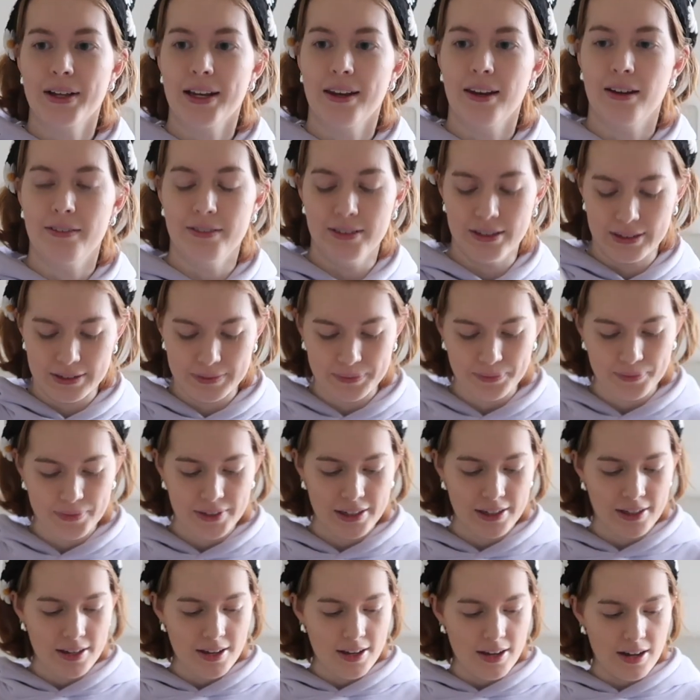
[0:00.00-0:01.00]
I love it.
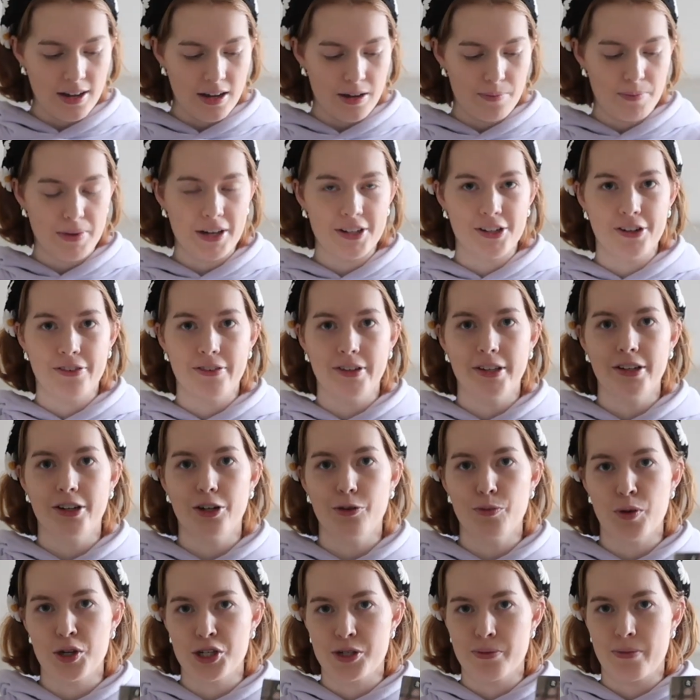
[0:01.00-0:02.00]
I don't really know
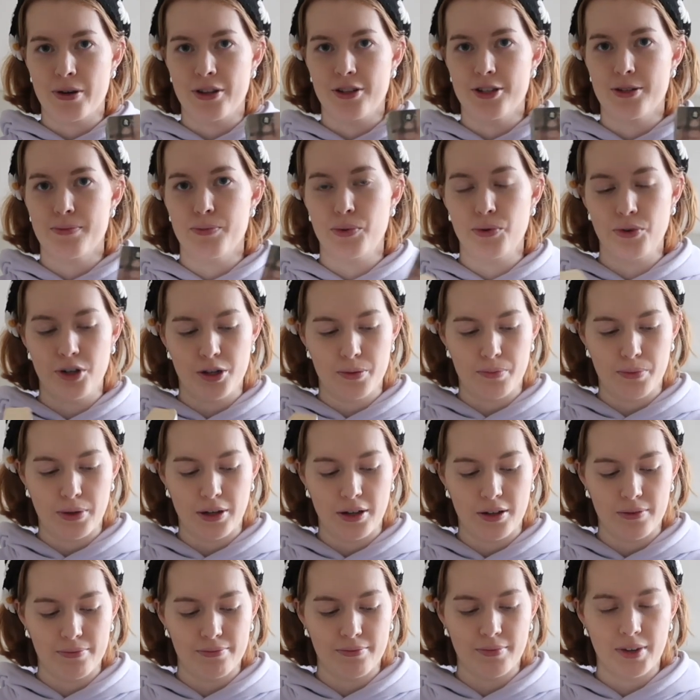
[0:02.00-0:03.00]
much about this book,
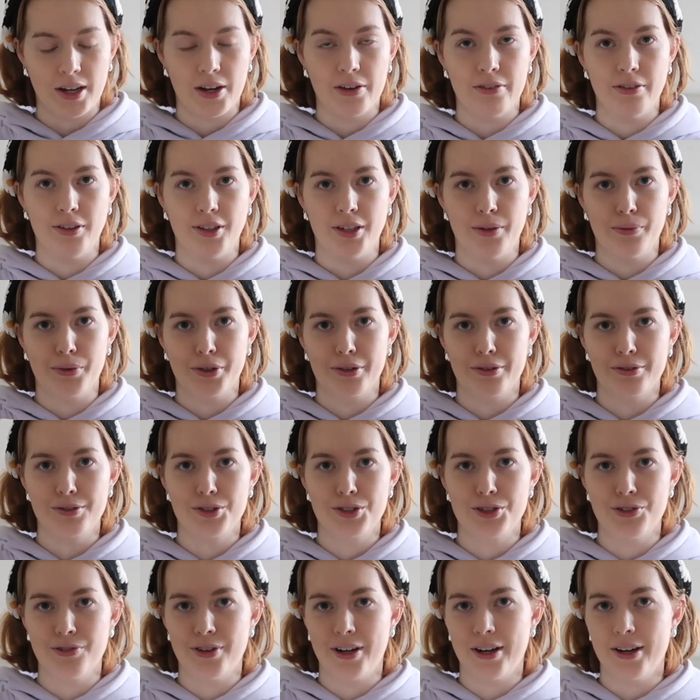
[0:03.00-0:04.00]
but I really want
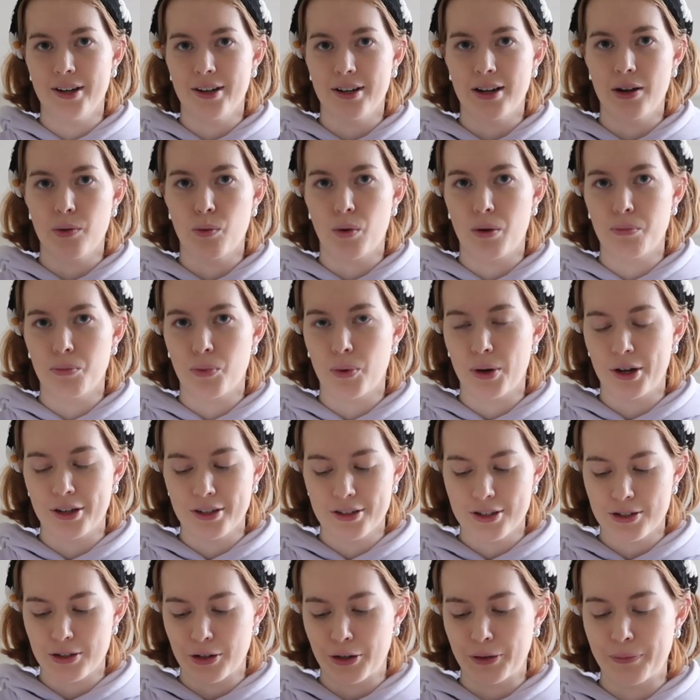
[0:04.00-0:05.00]
to read it at one point,
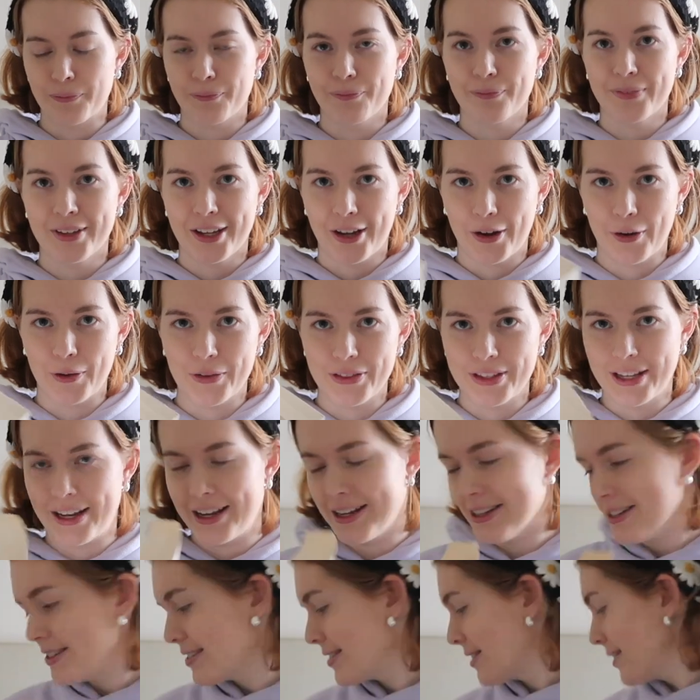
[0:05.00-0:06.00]
so I've got
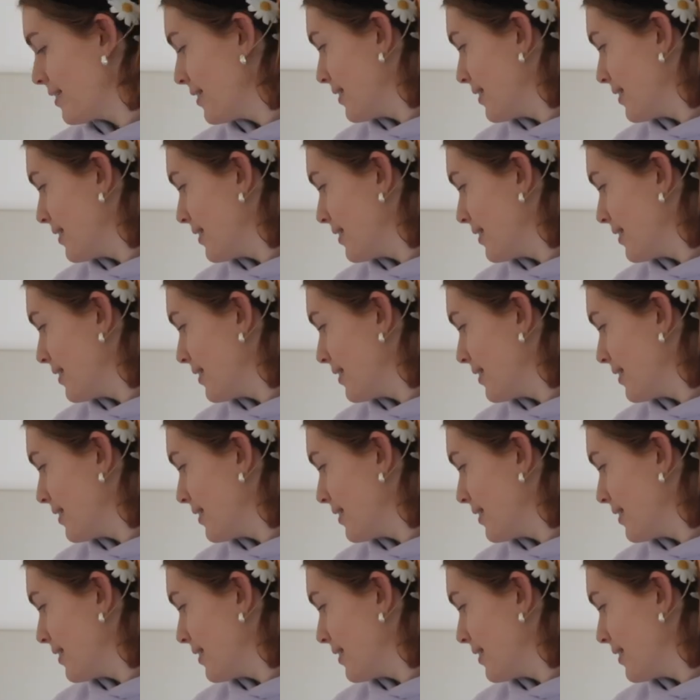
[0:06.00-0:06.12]
these.